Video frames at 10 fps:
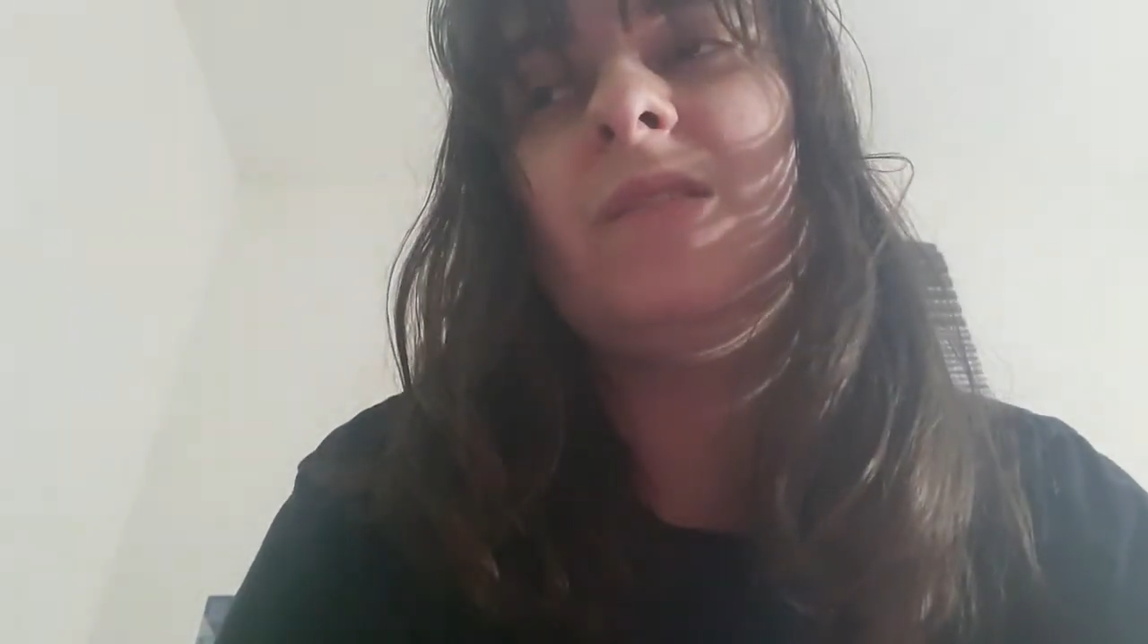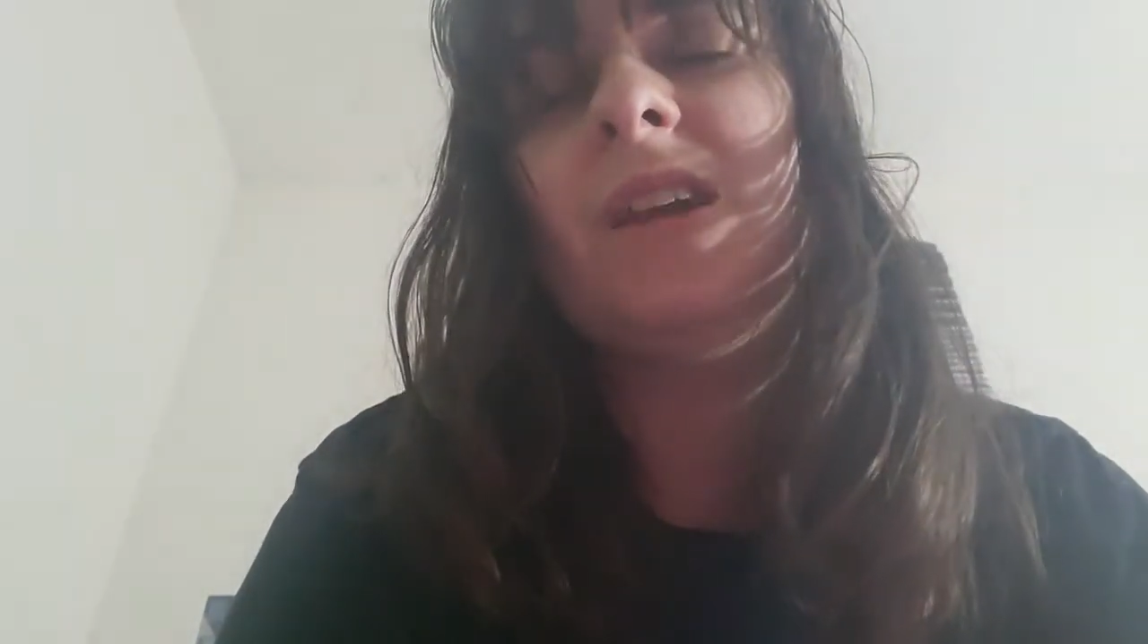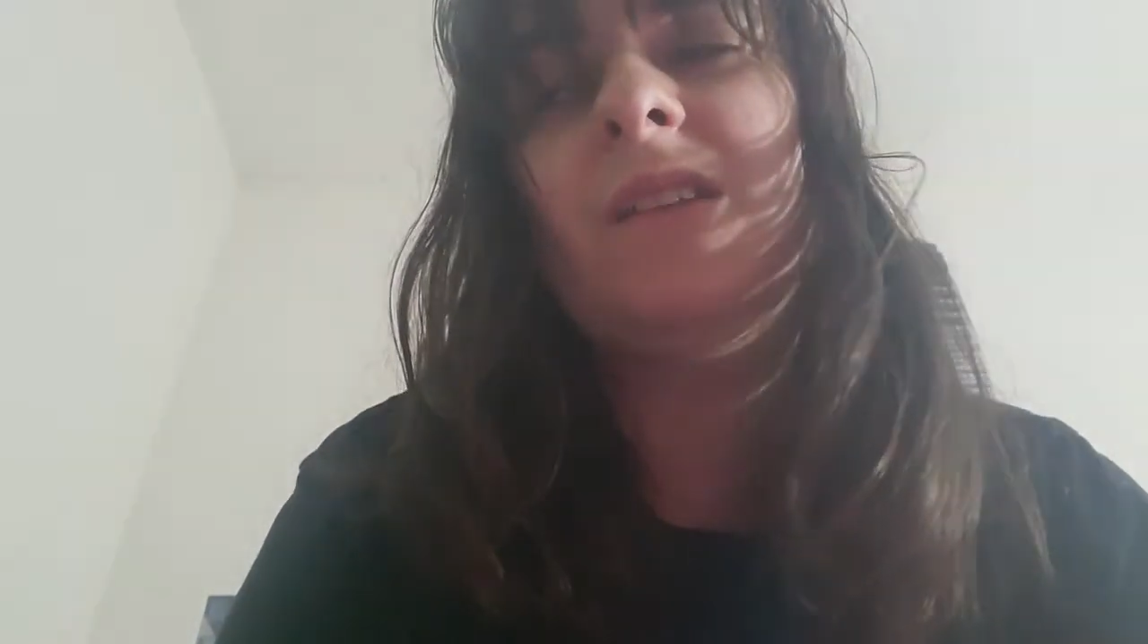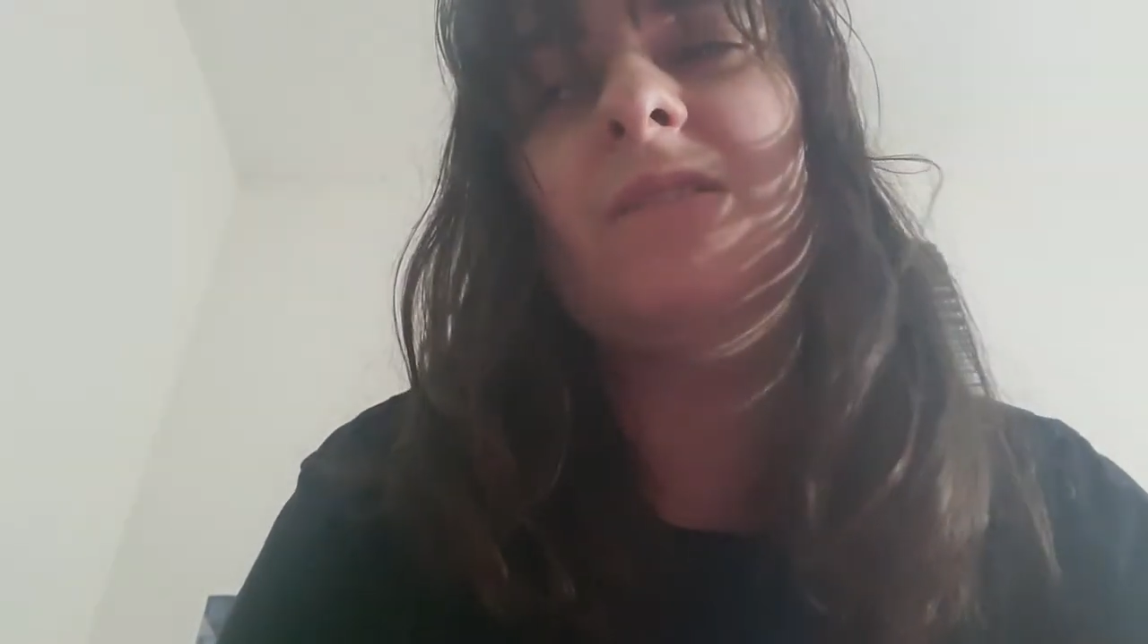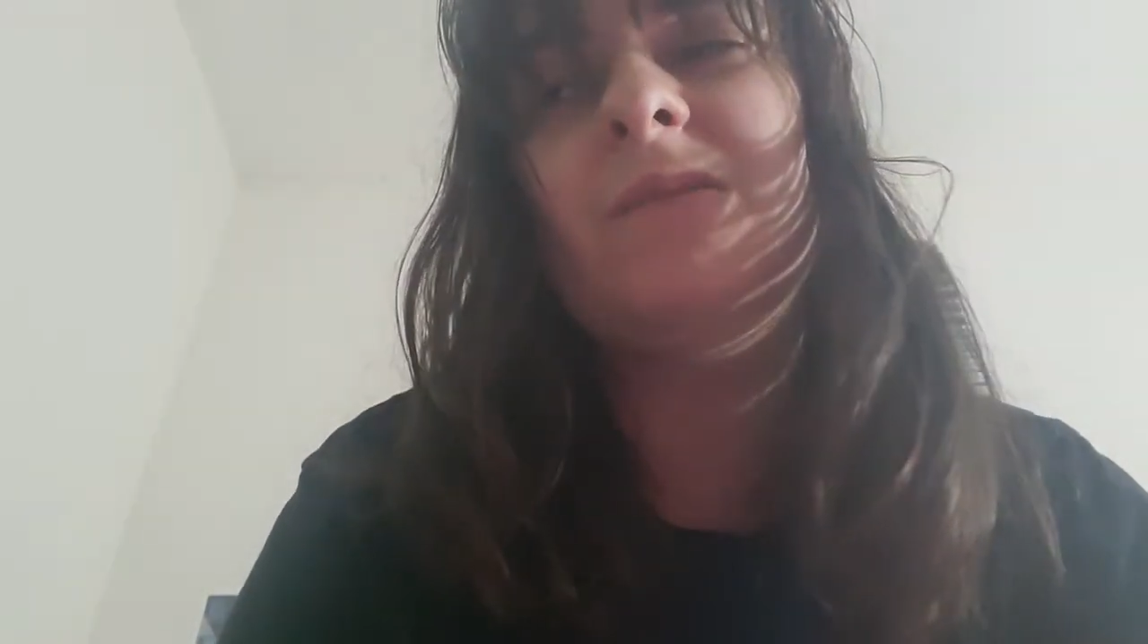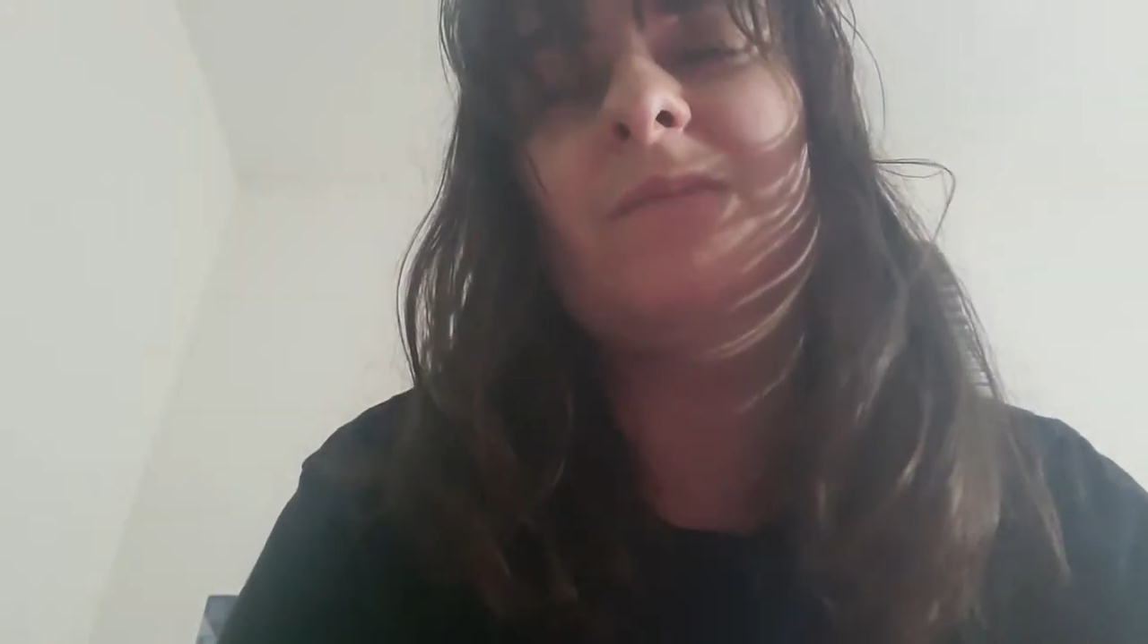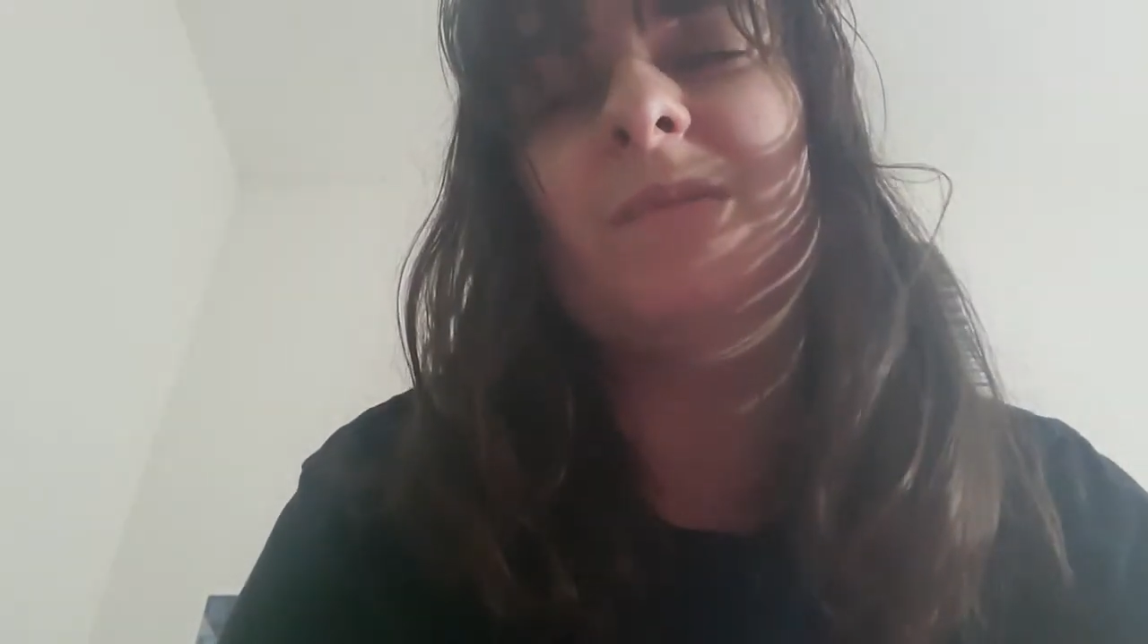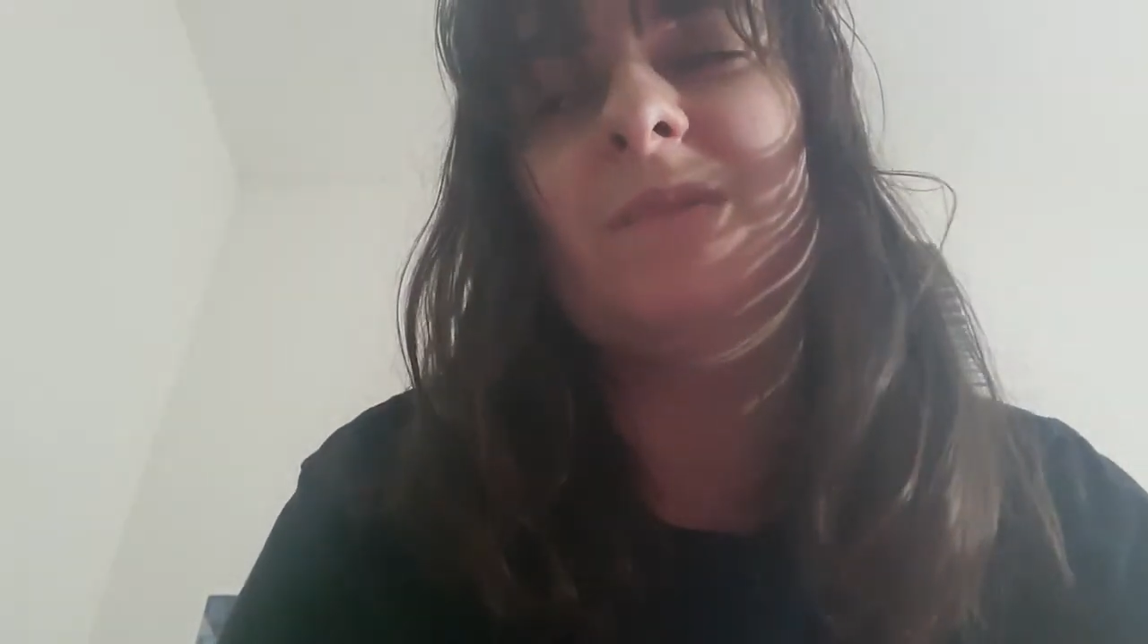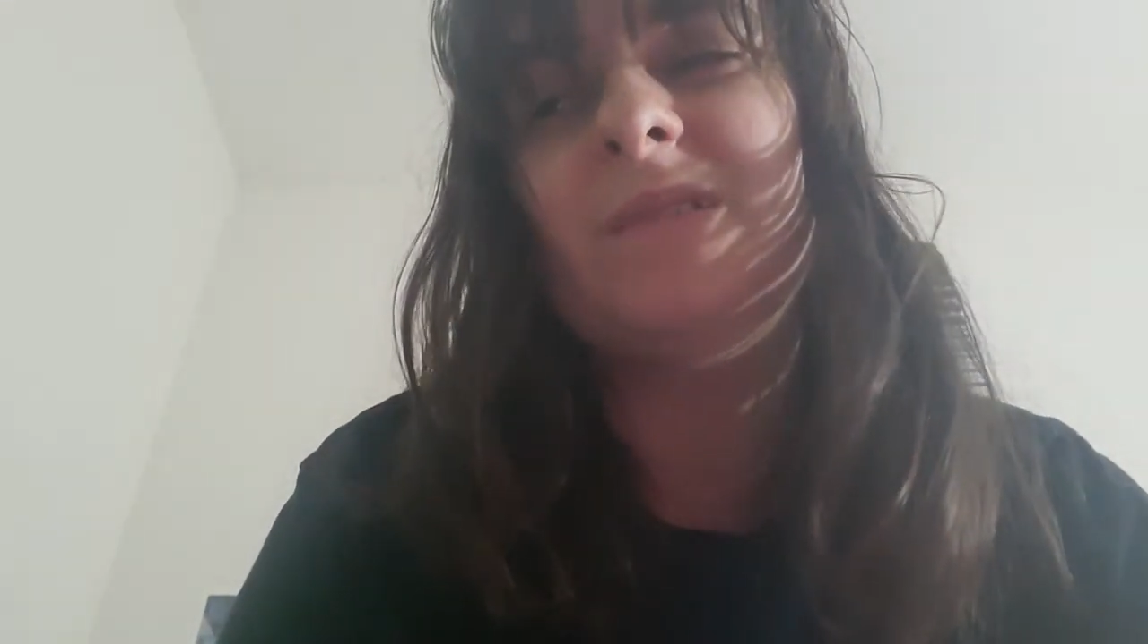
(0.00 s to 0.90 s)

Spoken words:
like, I do remember